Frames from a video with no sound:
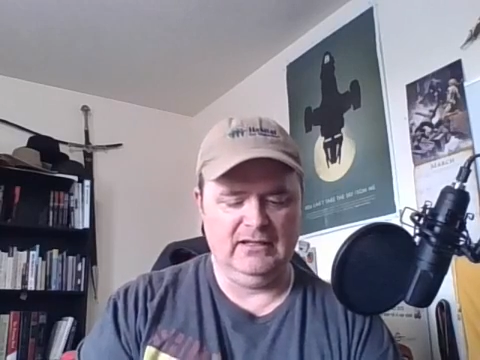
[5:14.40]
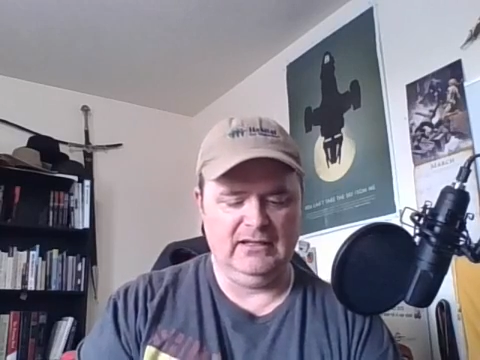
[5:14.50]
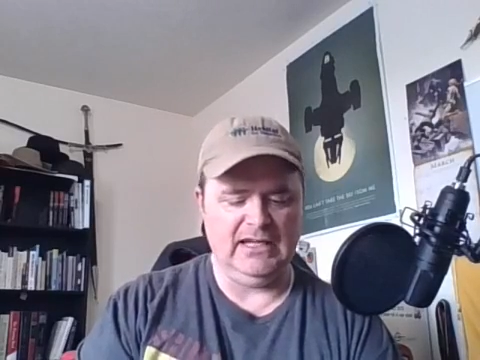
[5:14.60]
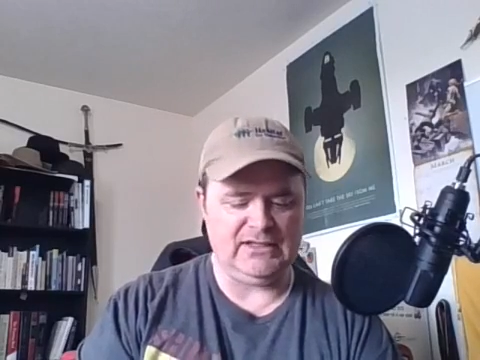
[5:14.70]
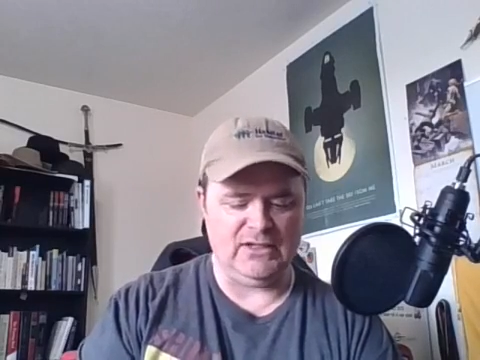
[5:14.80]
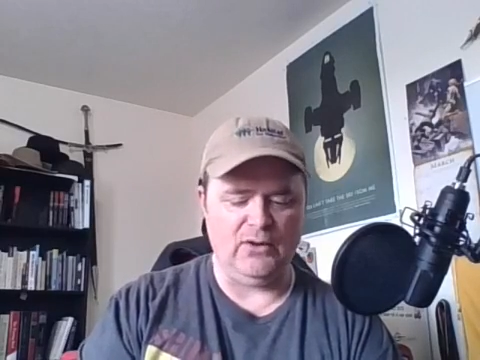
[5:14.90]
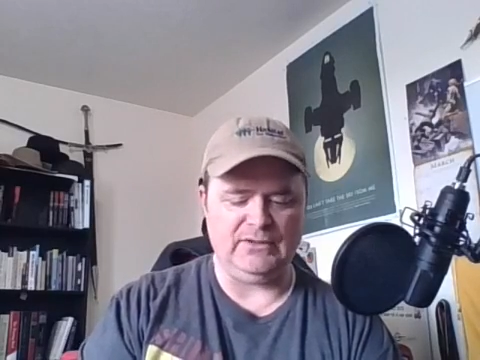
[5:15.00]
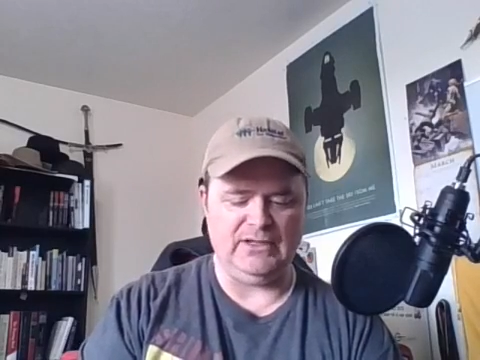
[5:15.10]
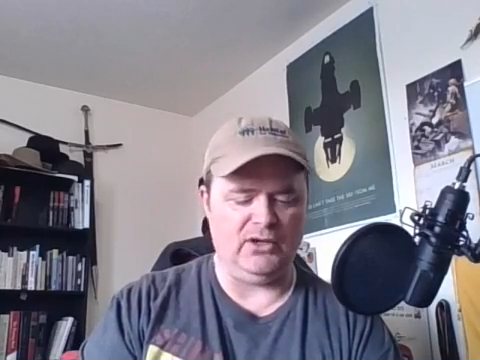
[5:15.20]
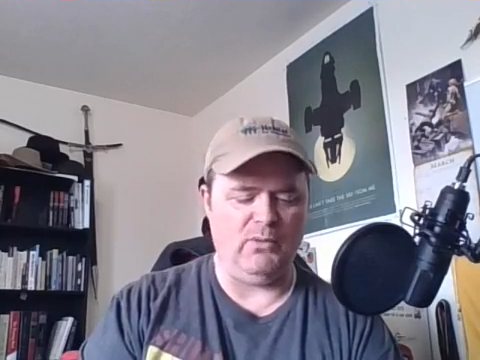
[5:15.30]
He
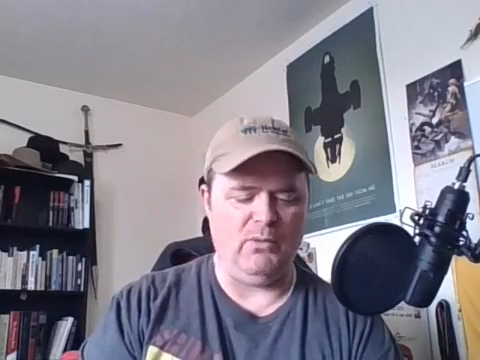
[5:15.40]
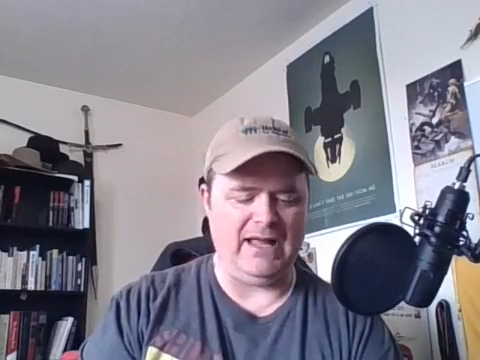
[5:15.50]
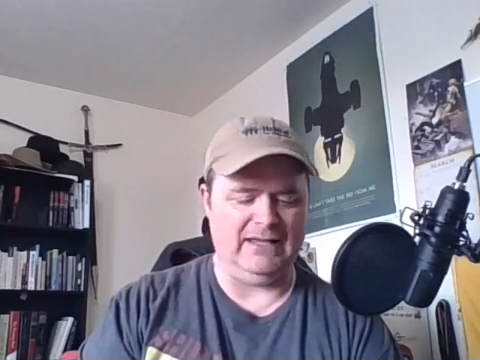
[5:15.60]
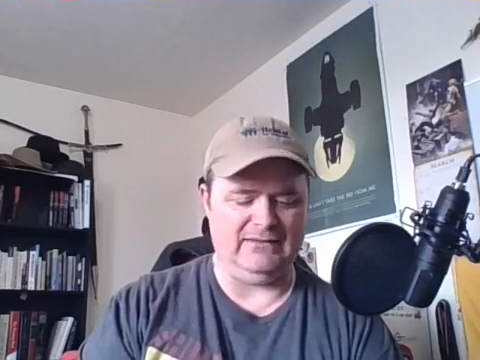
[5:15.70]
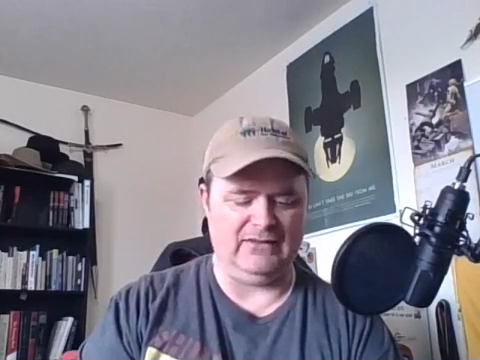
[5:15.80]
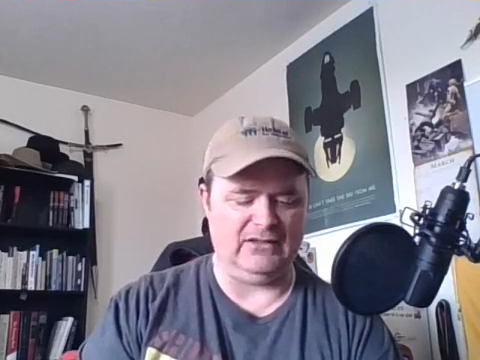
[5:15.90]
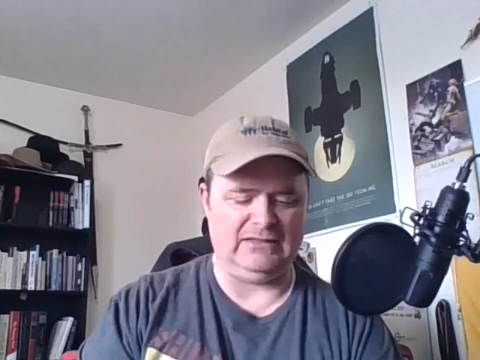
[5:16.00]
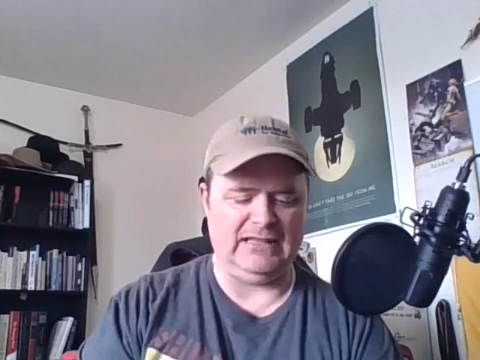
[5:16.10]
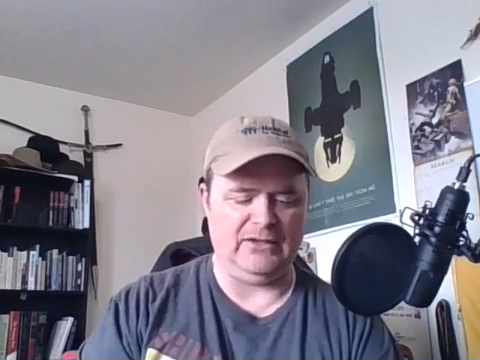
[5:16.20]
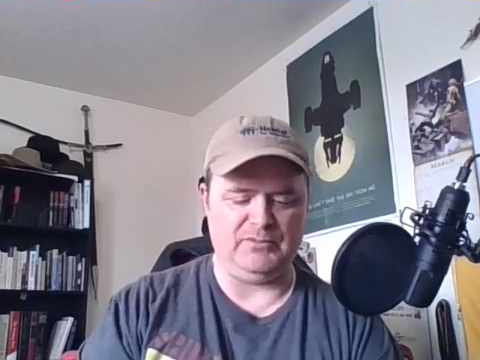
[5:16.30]
soaked in the quiet that the
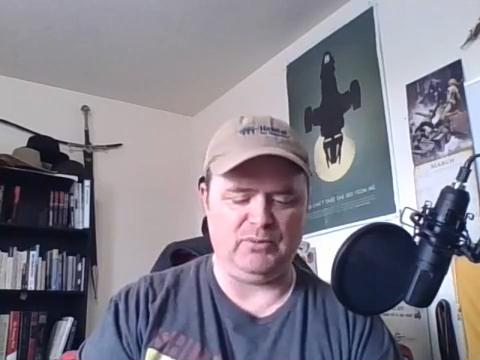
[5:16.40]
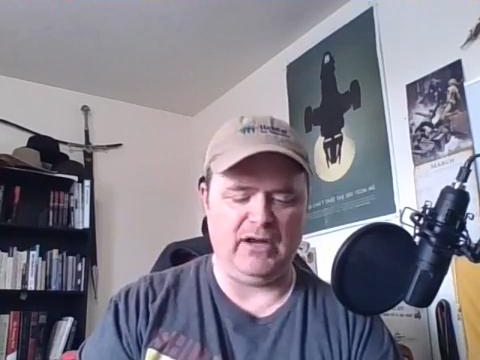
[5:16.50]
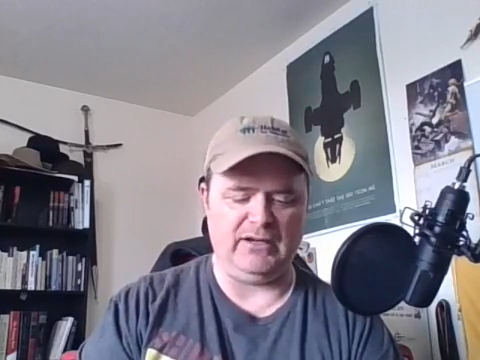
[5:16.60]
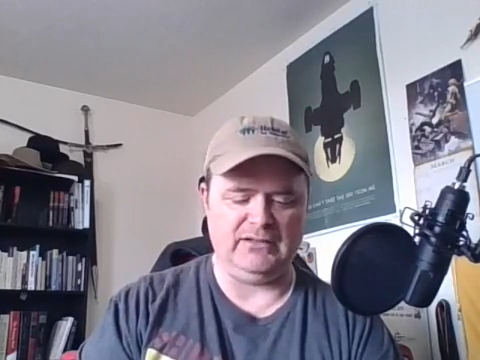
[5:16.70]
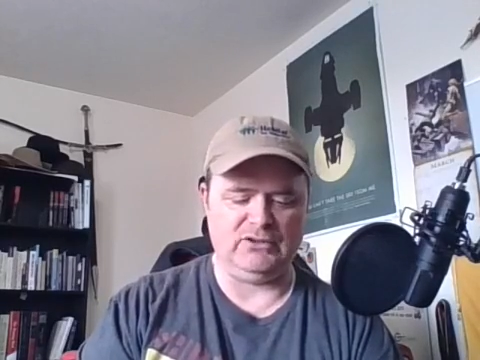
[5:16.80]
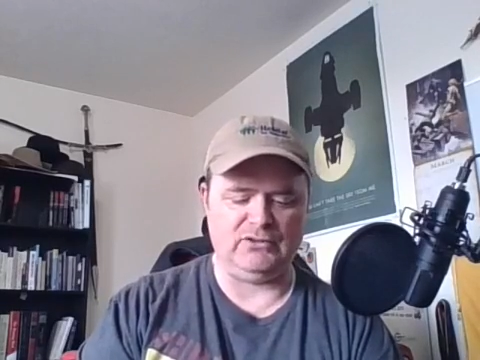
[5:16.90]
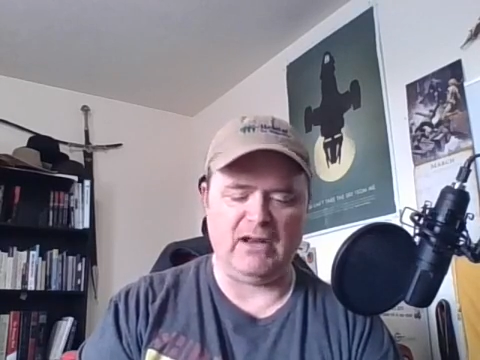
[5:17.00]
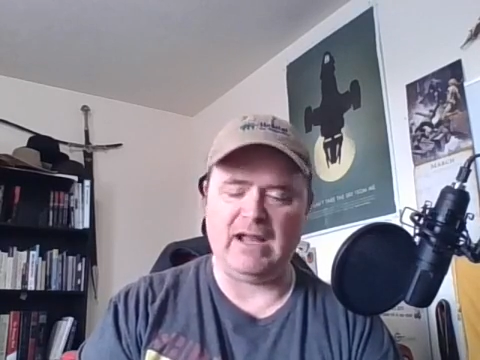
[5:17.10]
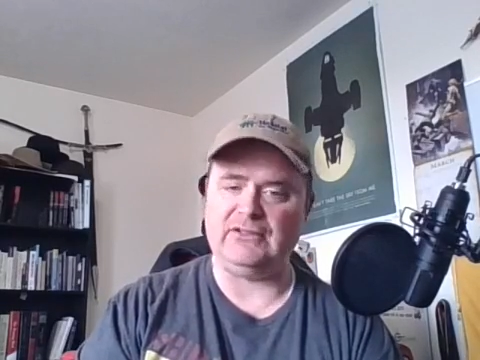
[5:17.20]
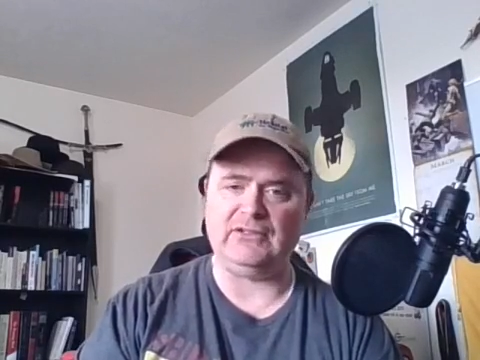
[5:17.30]
clouds brought,
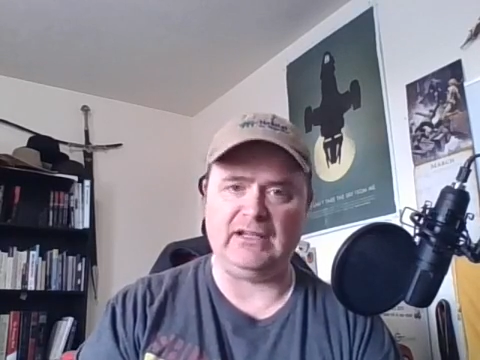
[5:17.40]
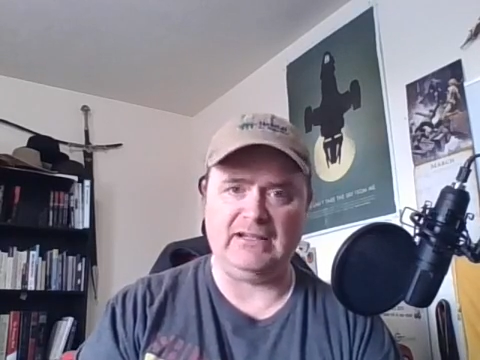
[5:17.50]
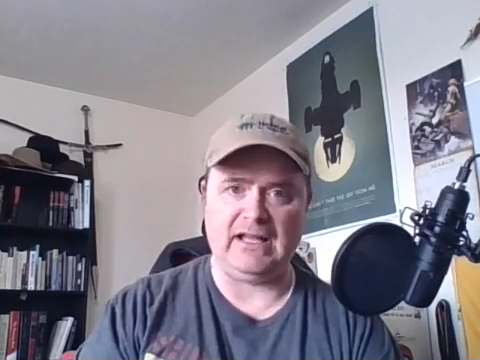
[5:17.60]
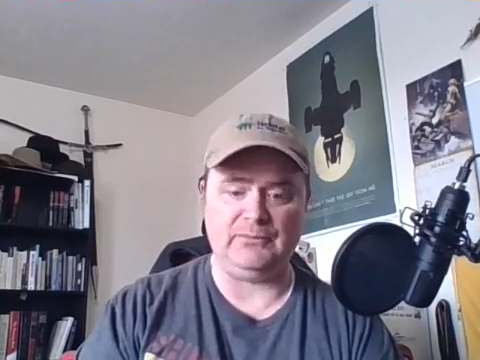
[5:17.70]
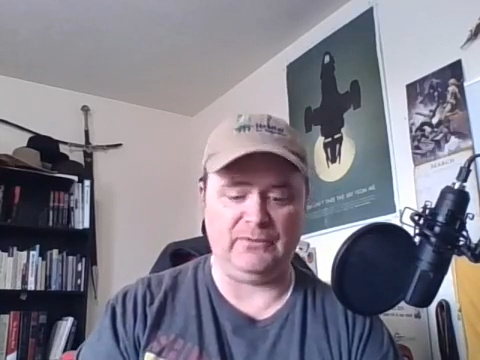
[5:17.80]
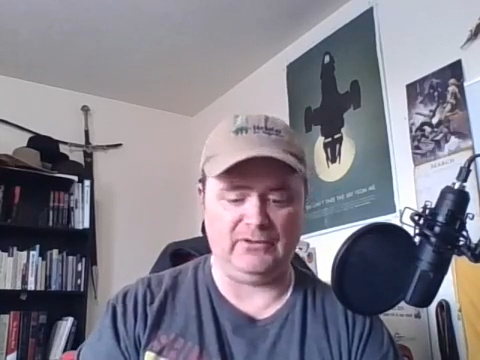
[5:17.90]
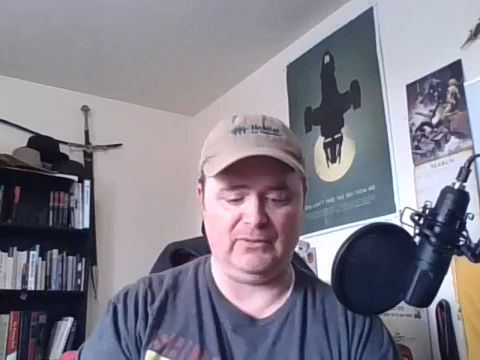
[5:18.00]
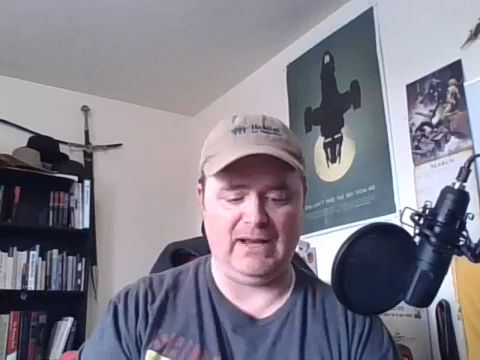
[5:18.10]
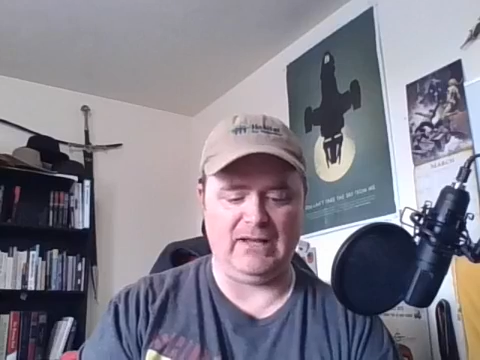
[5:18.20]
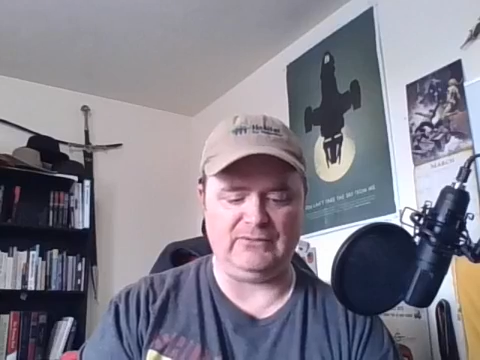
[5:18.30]
trying to connect with the
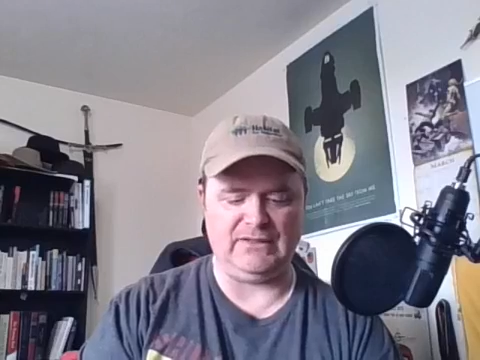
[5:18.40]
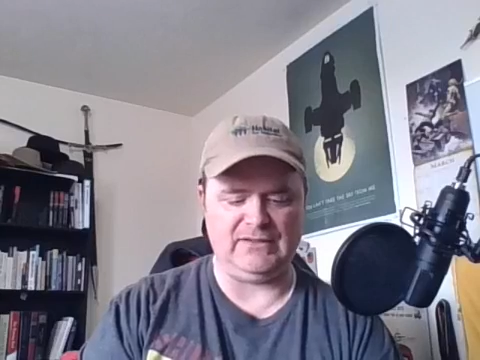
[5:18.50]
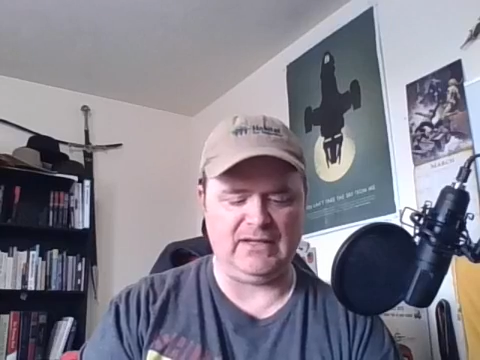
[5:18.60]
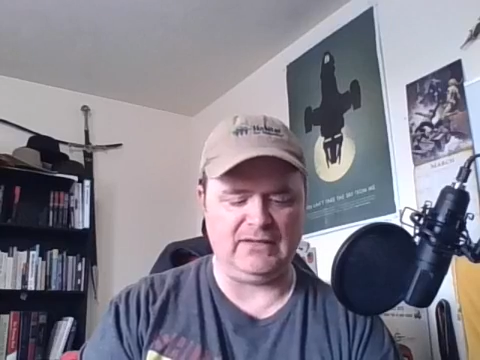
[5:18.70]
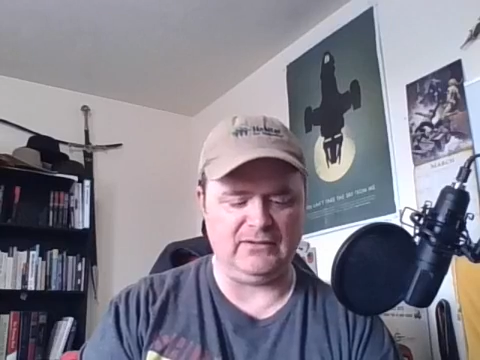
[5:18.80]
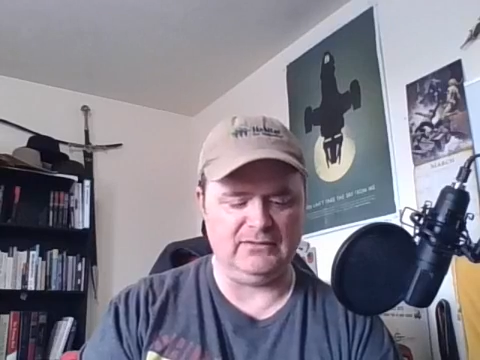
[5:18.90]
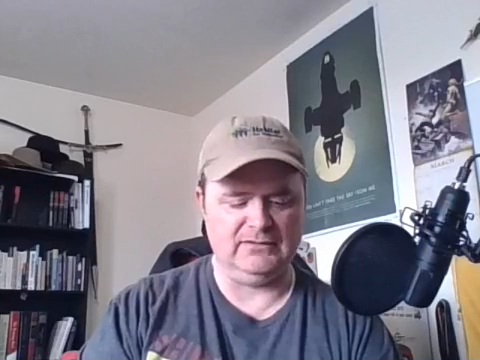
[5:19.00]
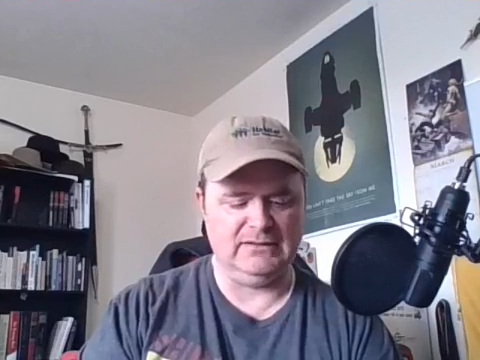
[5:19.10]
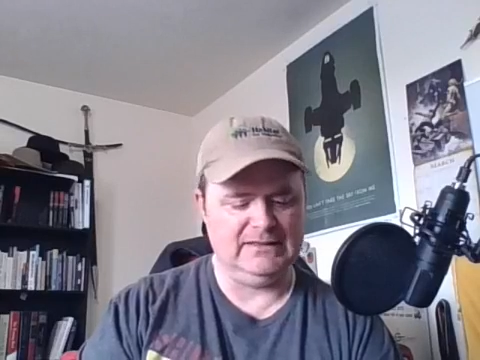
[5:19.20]
ground and center.